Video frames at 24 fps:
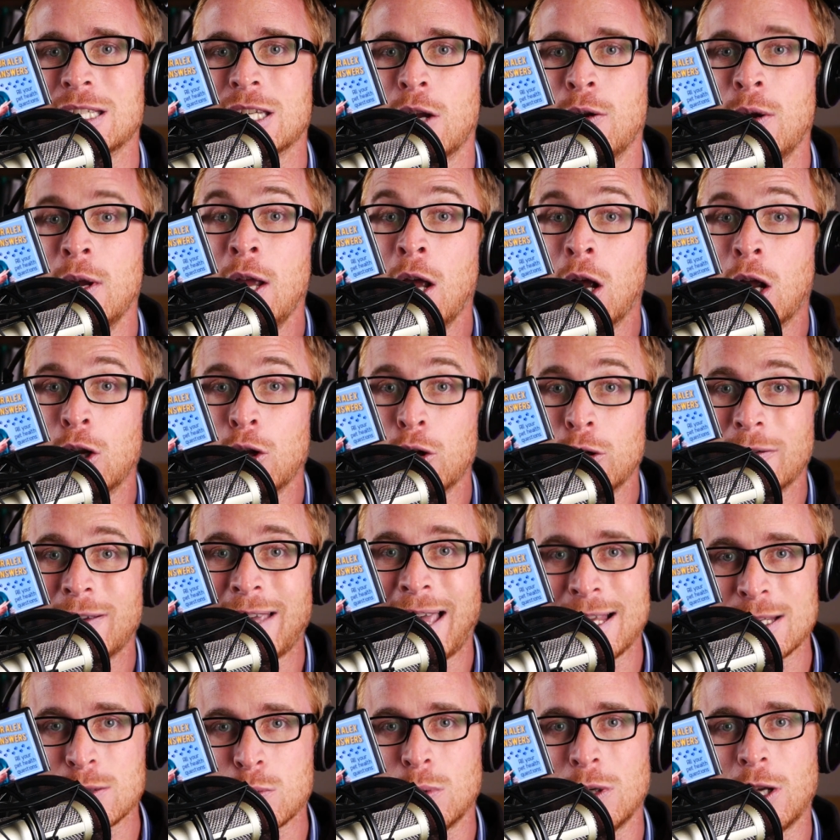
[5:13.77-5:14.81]
So a lot of
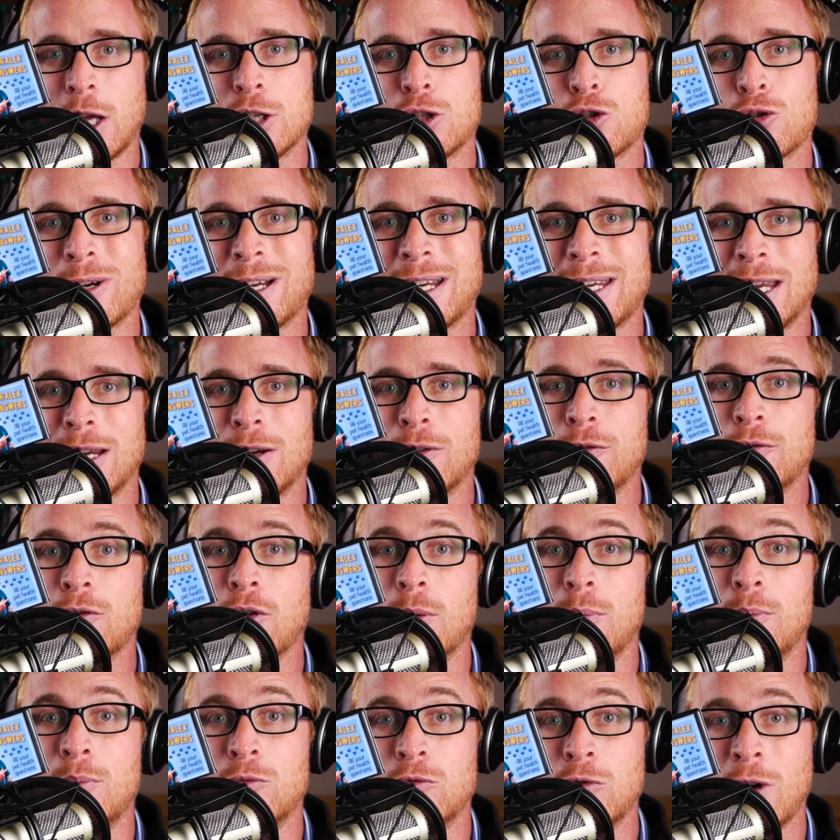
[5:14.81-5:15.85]
cats will like drinking
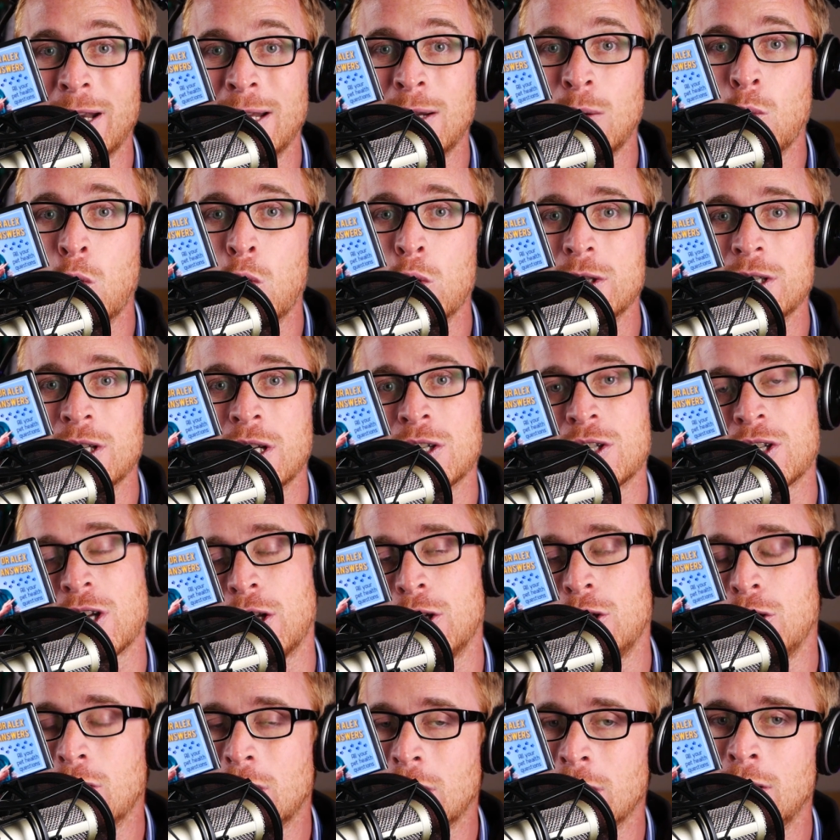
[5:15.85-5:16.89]
from running water, so
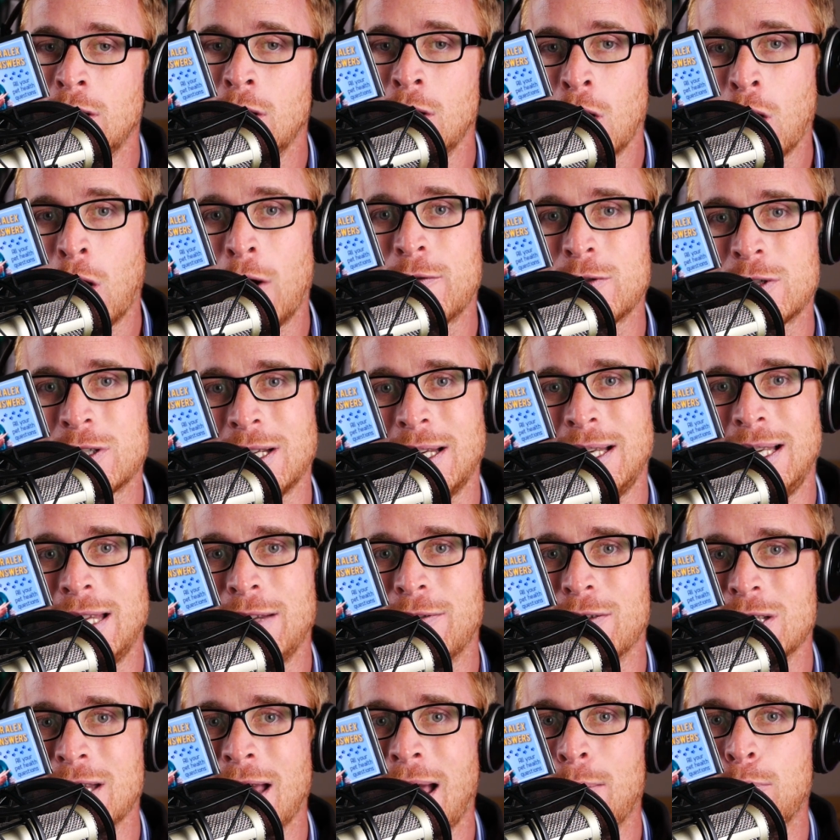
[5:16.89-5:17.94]
you can obviously
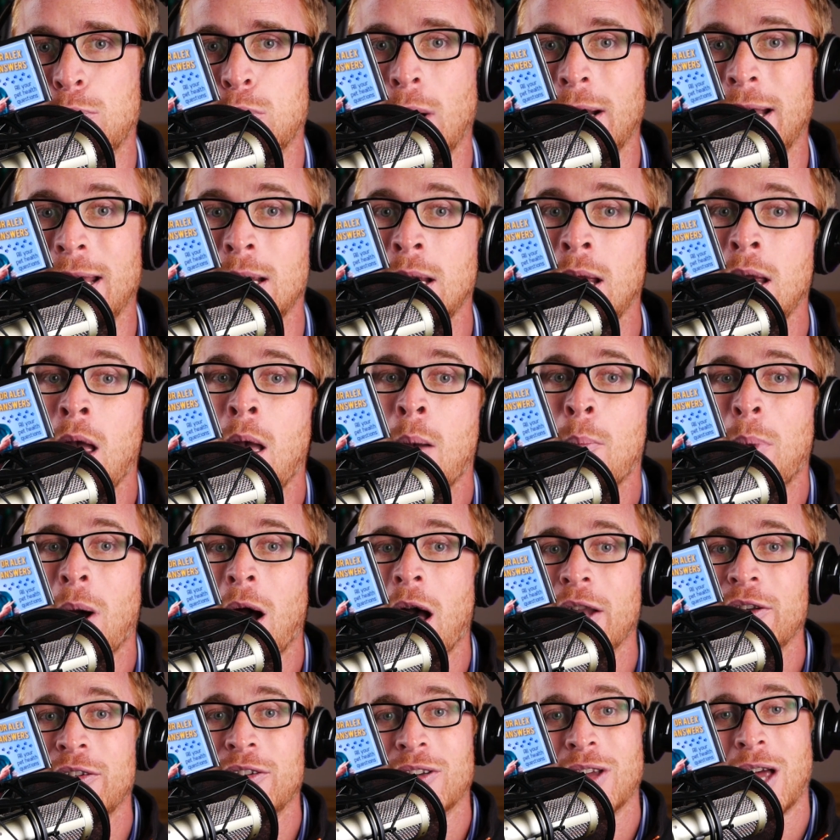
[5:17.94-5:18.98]
leave a tap running,
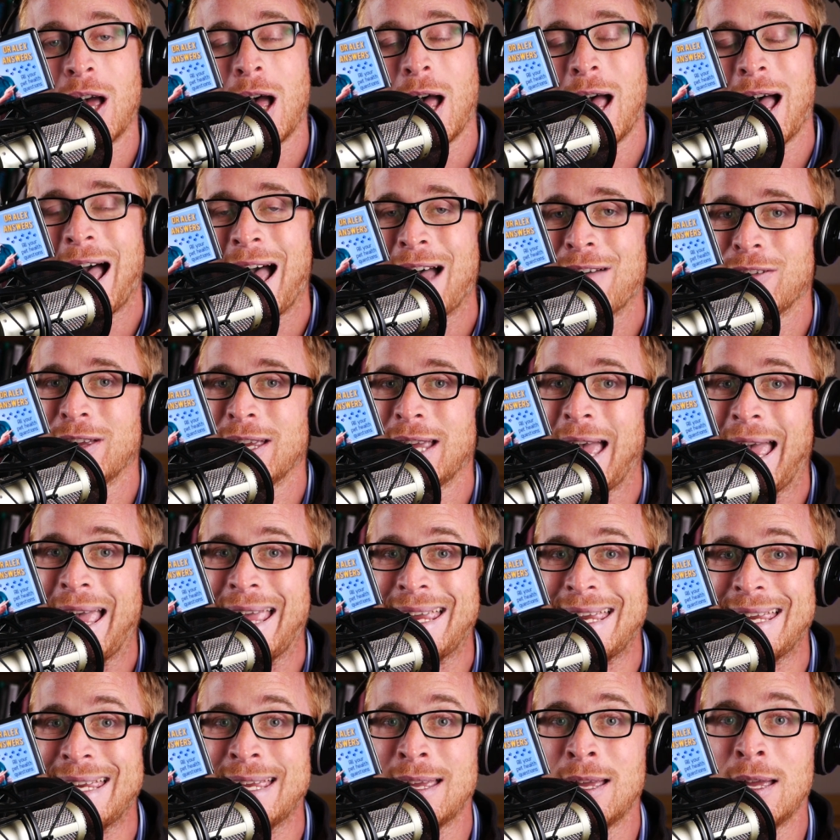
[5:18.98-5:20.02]
but having
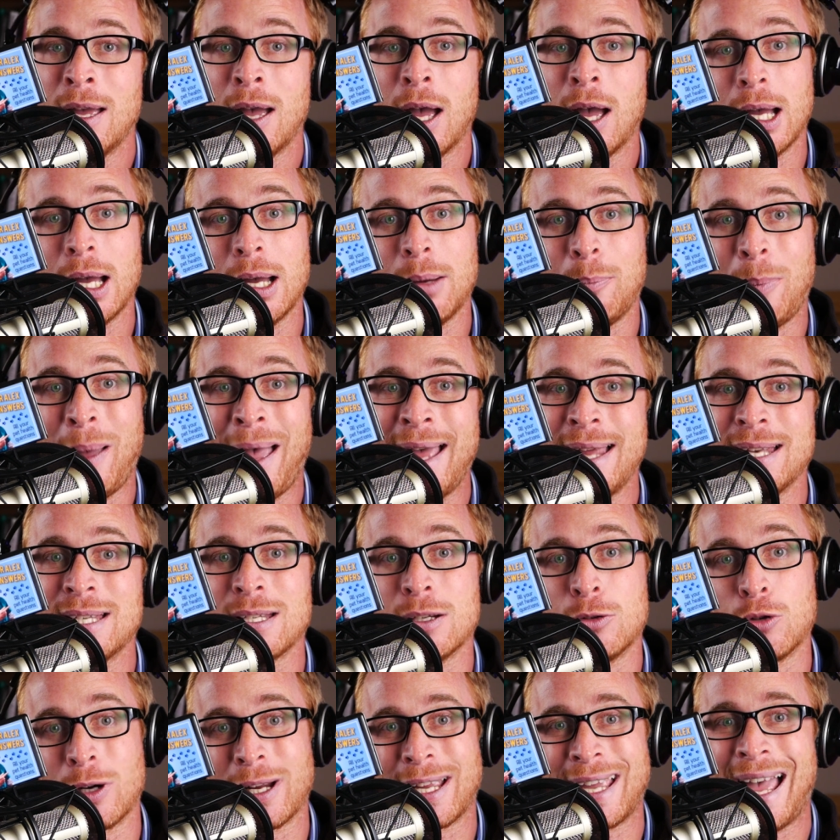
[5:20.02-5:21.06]
a pet
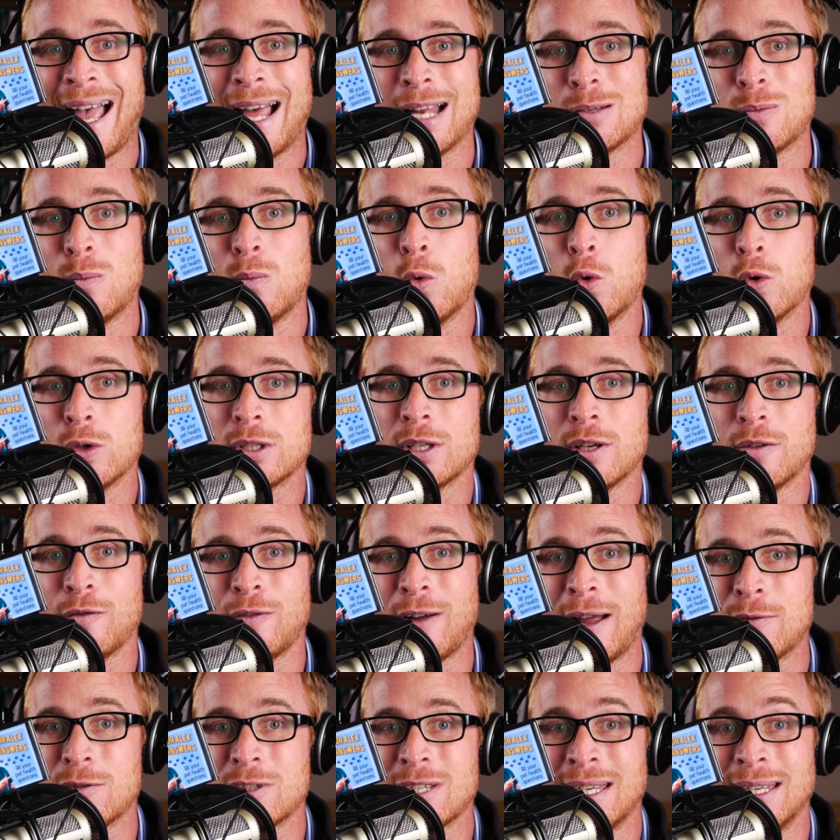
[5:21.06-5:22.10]
or a cat water
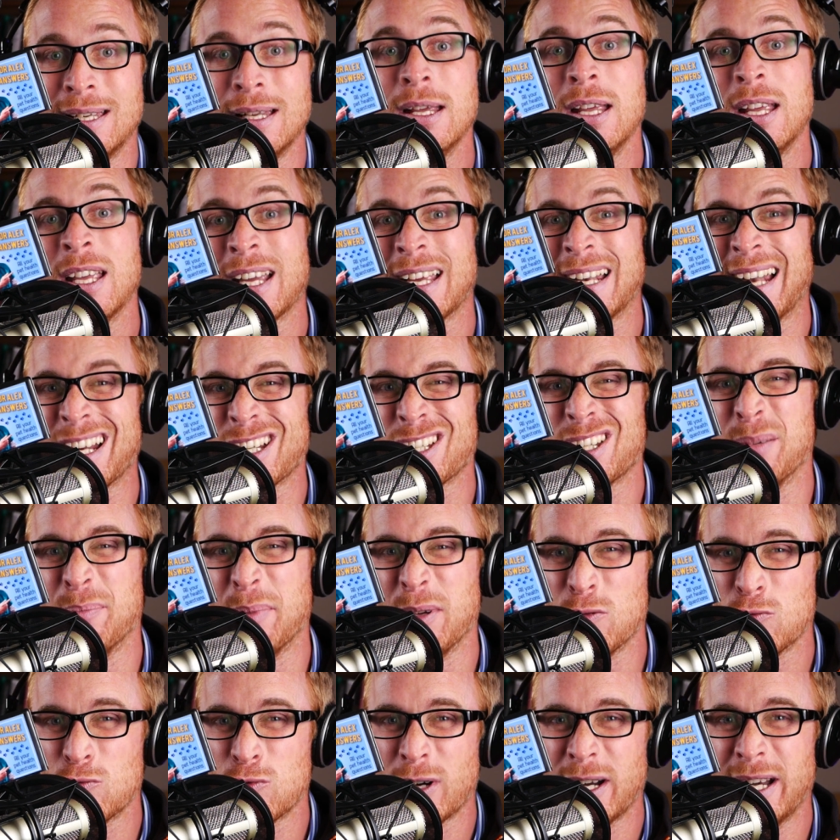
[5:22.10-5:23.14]
fountain can actually
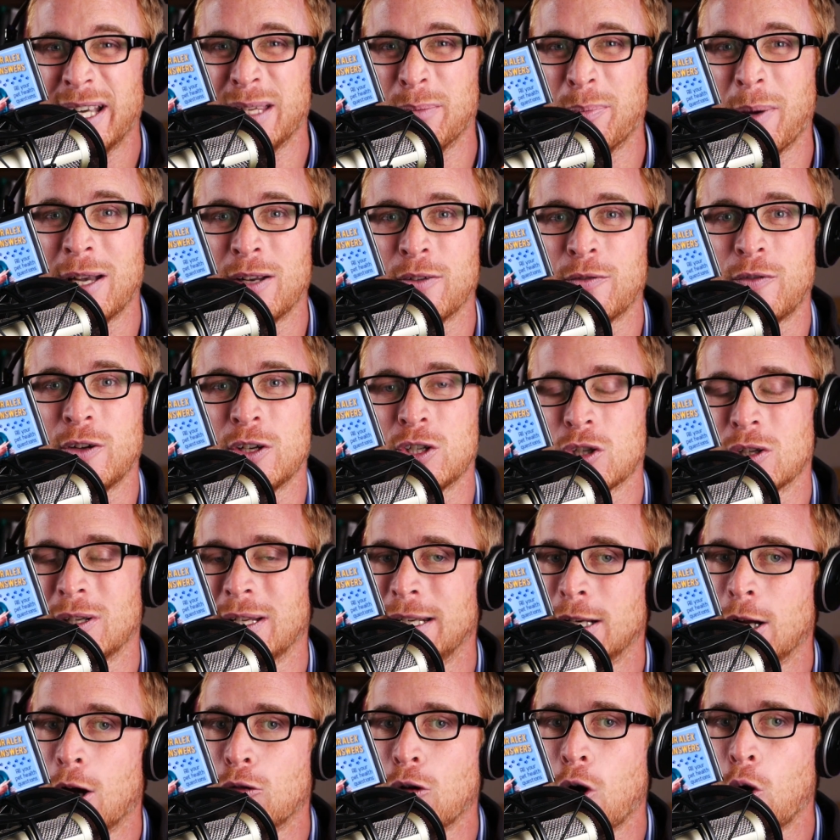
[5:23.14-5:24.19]
be really beneficial
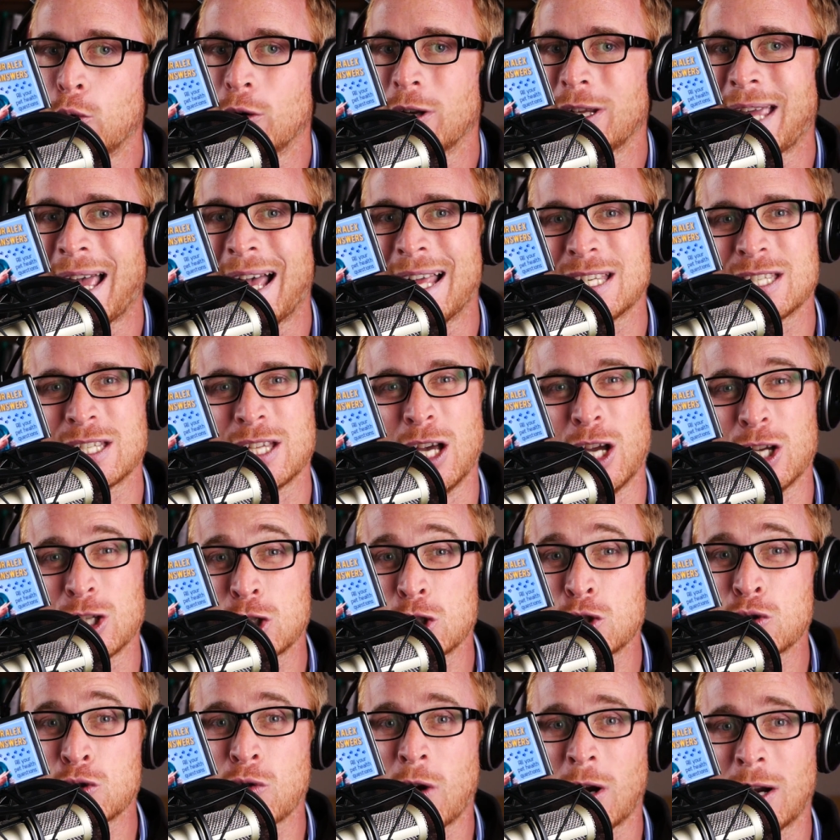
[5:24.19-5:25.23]
in our older cats that are
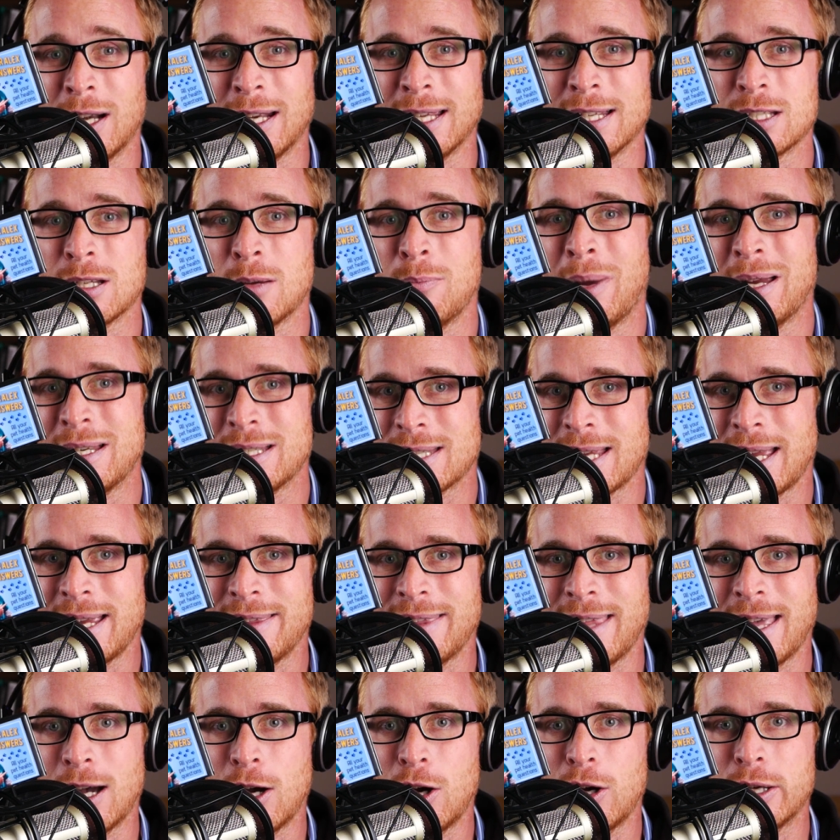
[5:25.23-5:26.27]
struggling to maintain
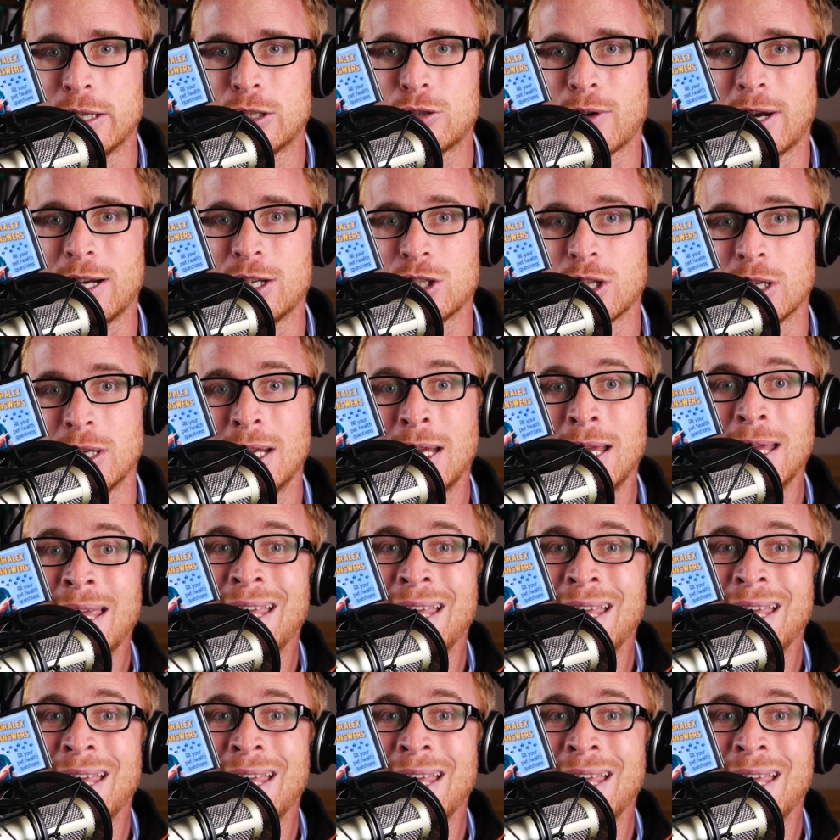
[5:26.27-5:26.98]
their hydration.